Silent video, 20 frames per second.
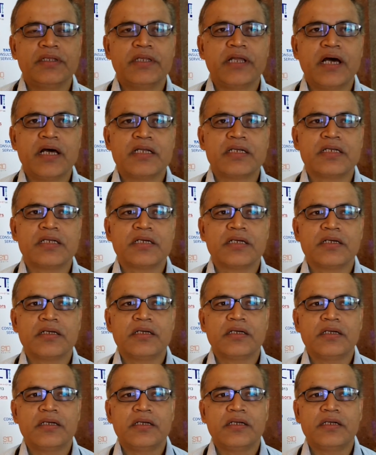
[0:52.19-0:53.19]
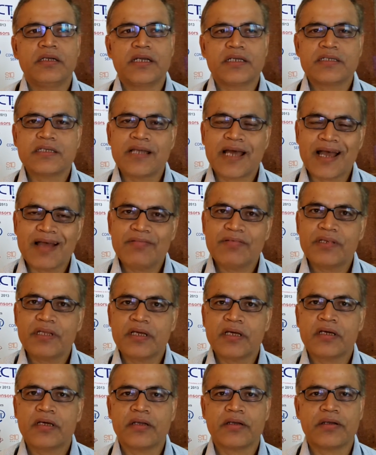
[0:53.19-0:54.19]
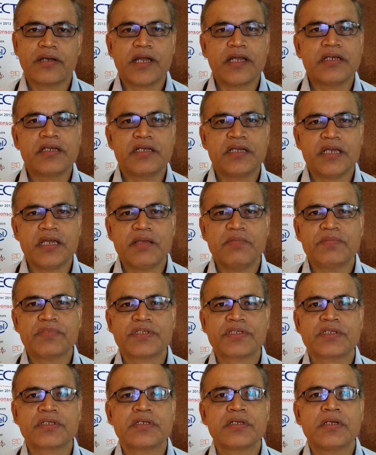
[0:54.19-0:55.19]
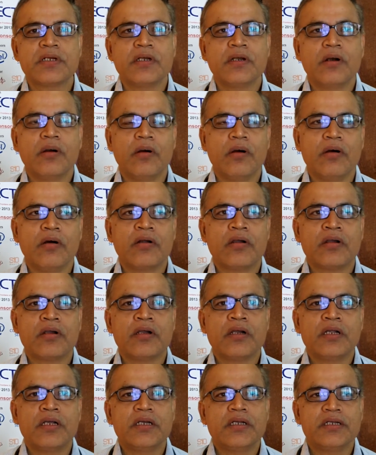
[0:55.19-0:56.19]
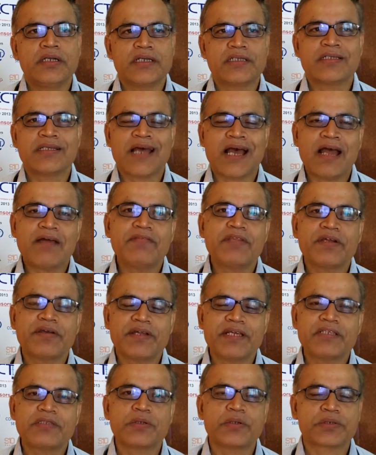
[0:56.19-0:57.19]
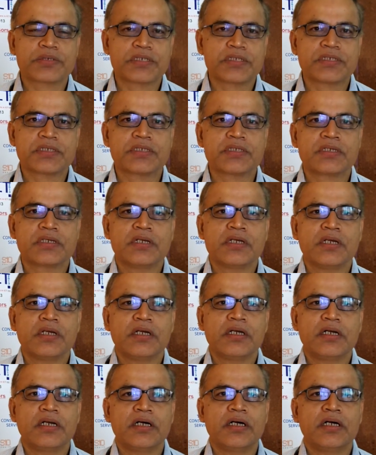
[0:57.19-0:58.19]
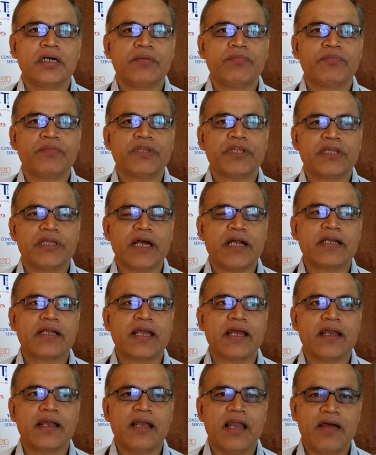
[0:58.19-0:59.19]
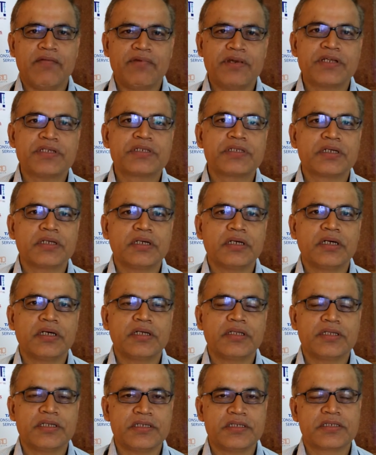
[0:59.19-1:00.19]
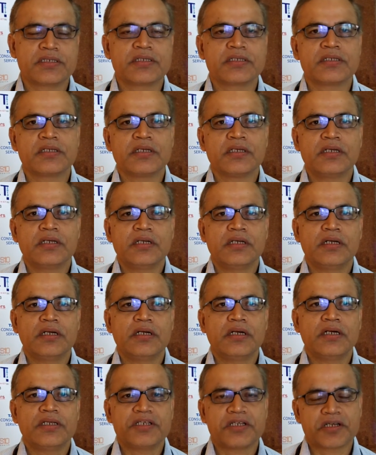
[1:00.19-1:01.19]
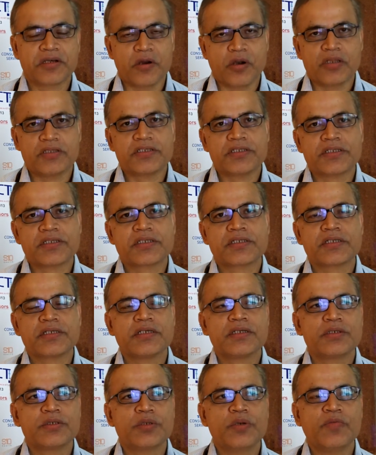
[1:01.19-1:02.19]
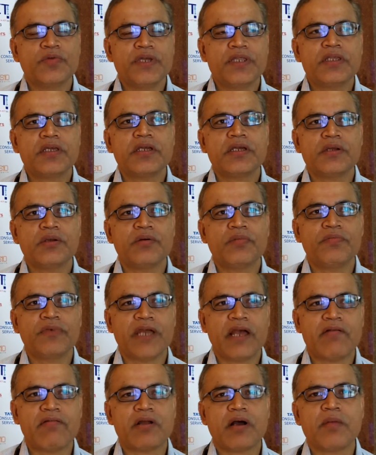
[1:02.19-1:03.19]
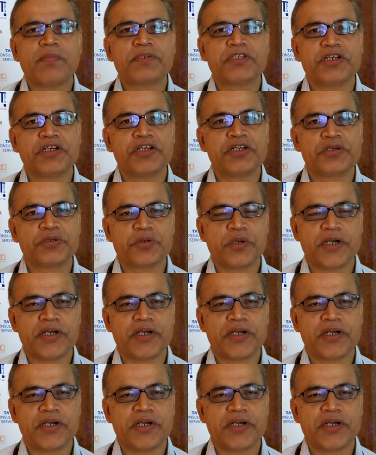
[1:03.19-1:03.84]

that doesn't have the right teams or doesn't have the resources that can leverage these technologies. So we think, we have an opportunity to